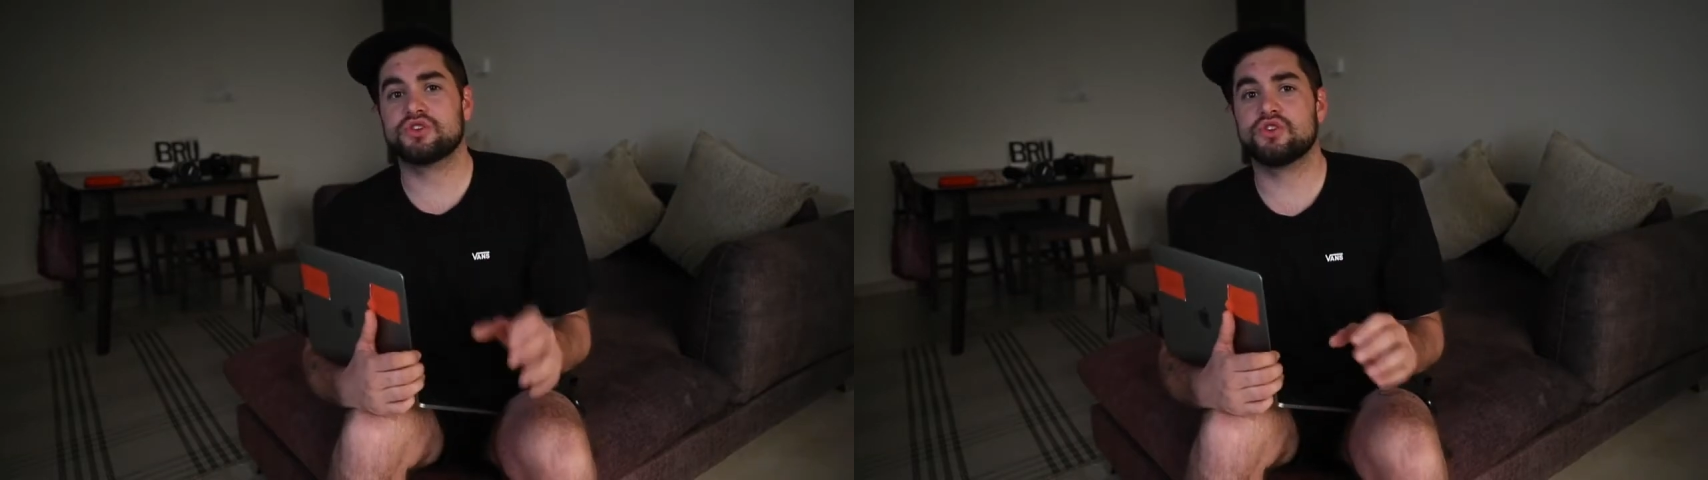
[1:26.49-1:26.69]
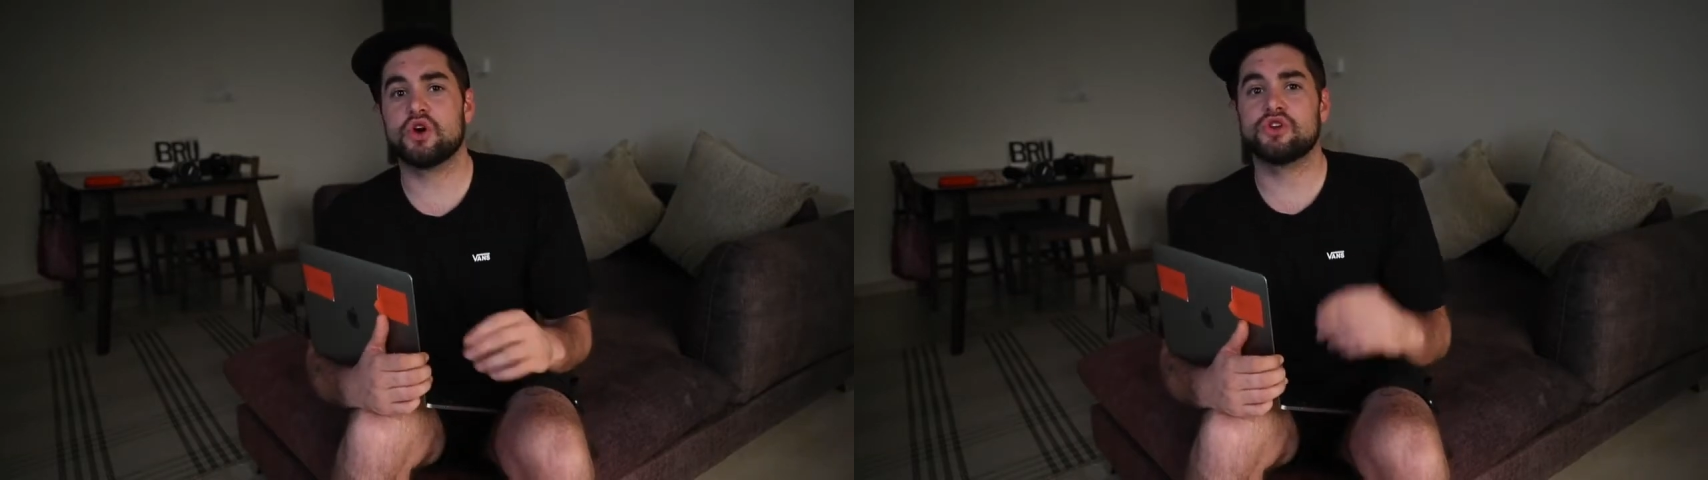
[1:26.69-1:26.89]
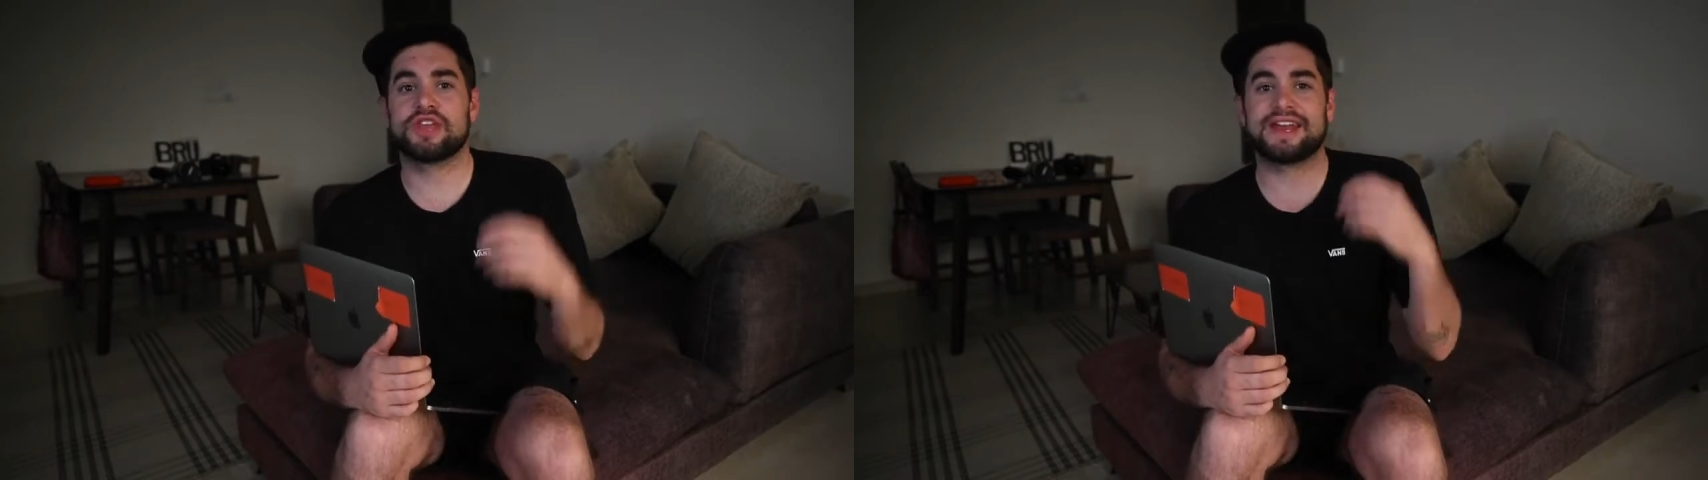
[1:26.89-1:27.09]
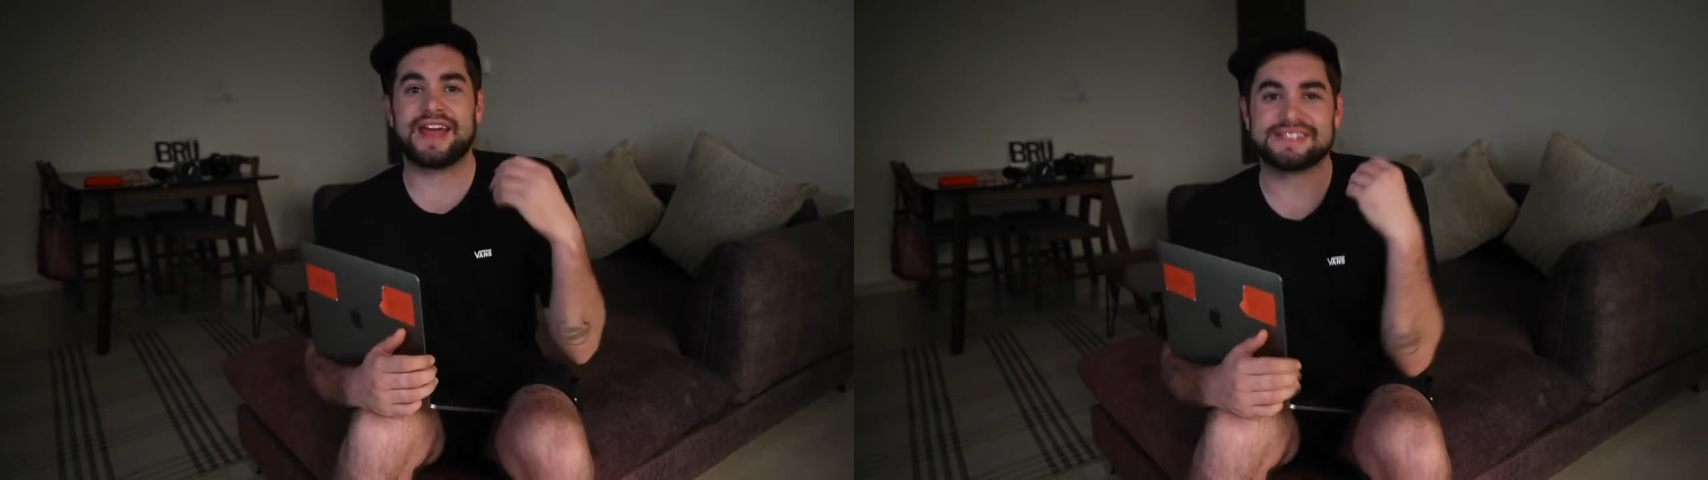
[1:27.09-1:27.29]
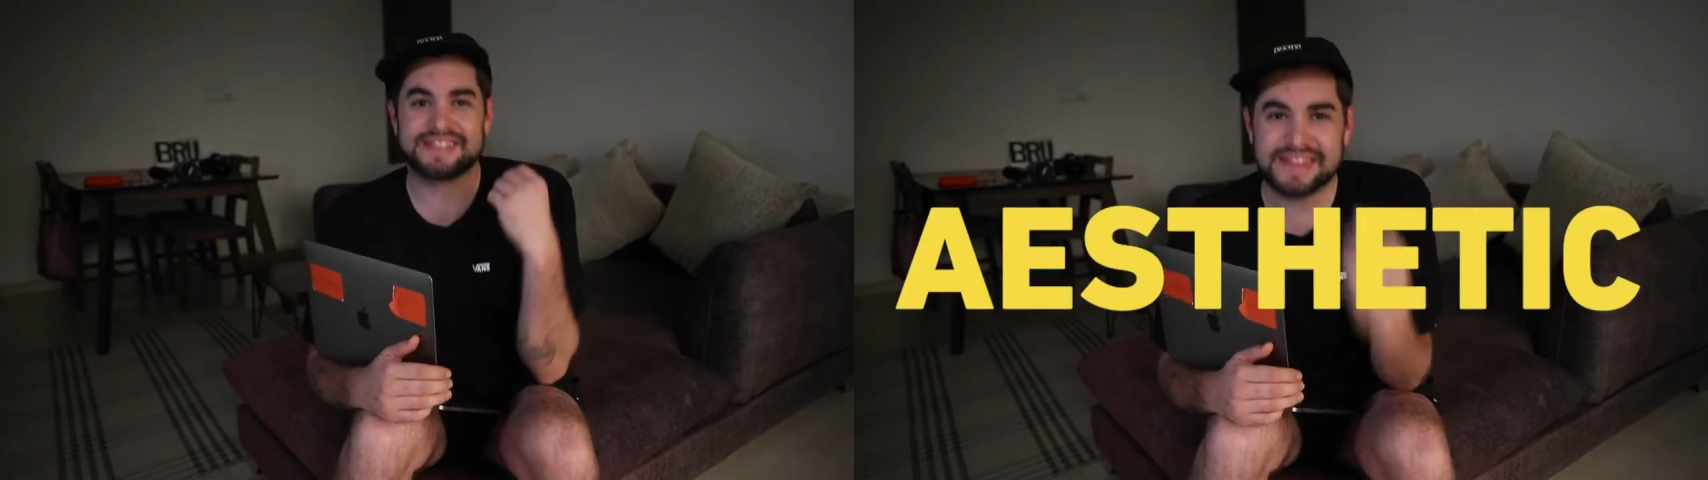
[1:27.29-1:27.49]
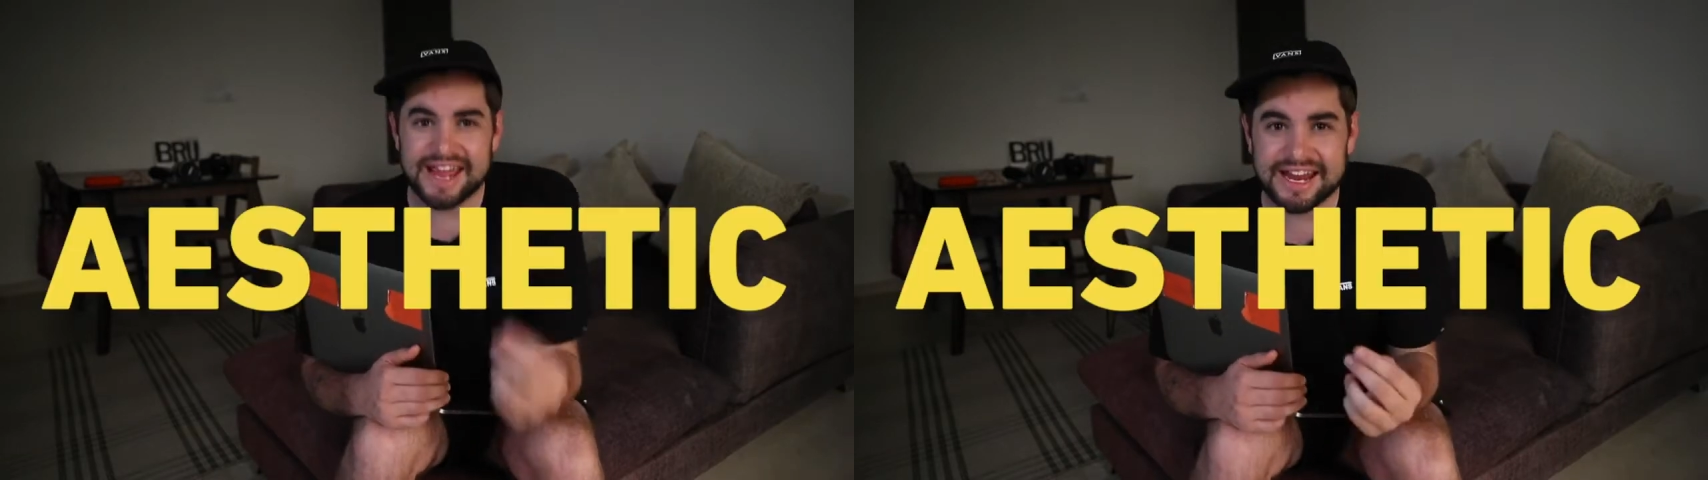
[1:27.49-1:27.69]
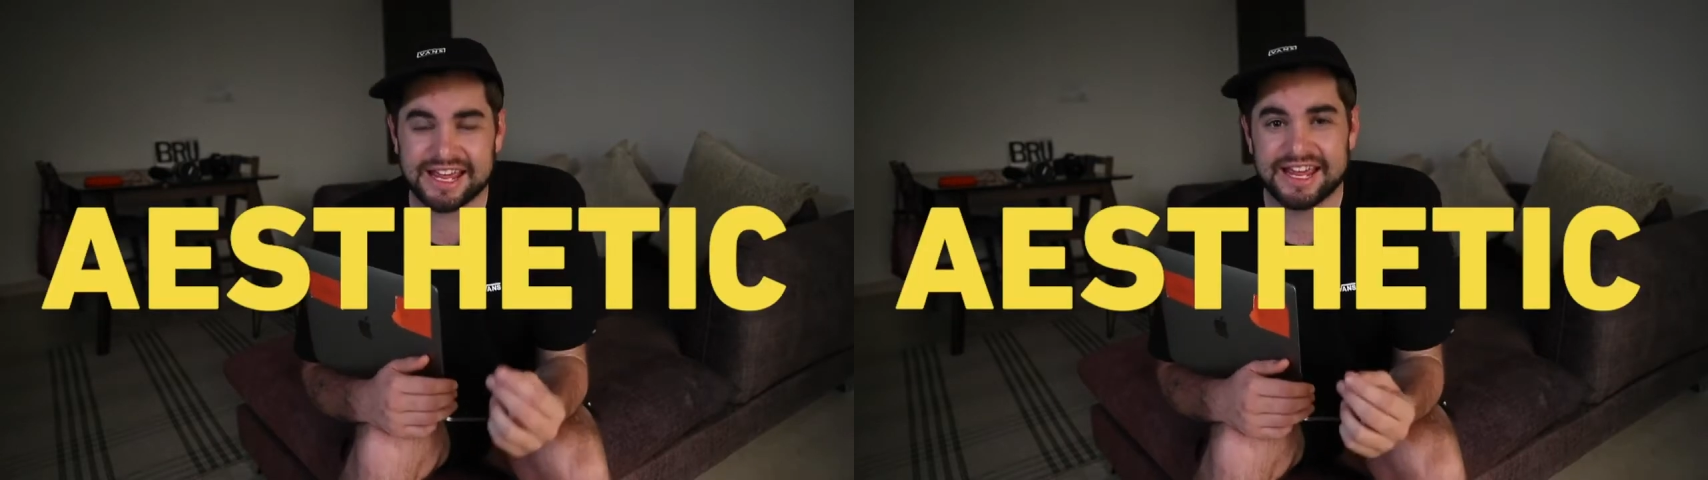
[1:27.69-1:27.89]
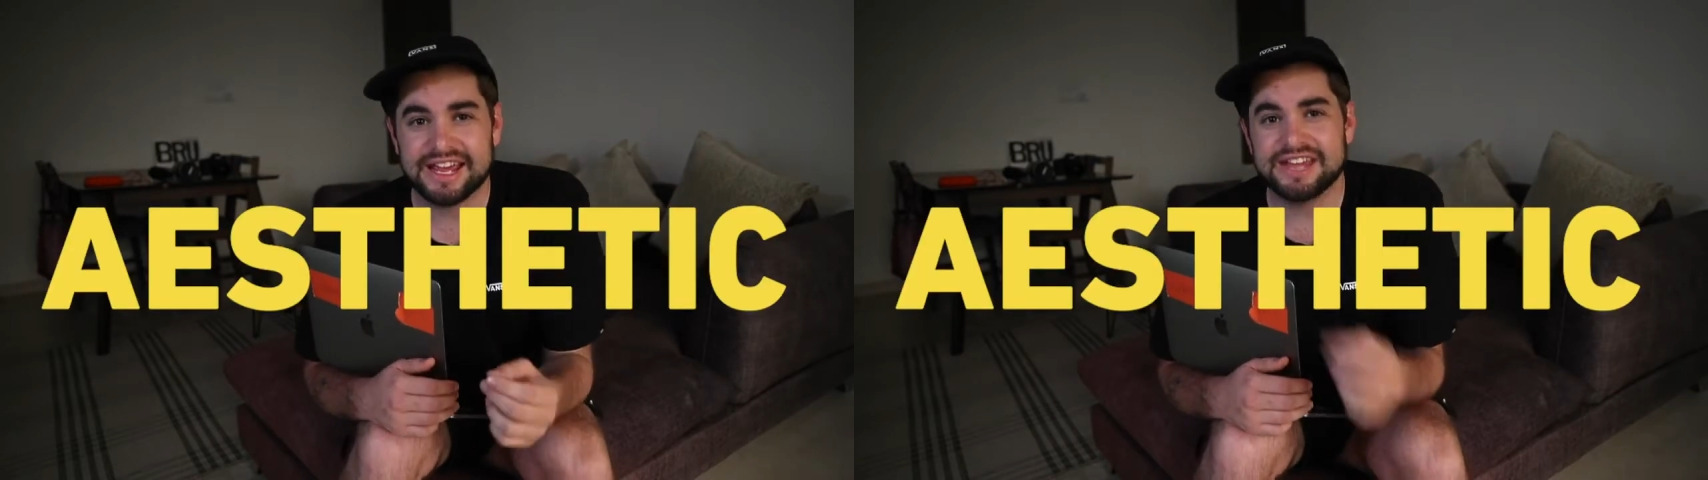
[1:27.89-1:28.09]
to note that aesthetic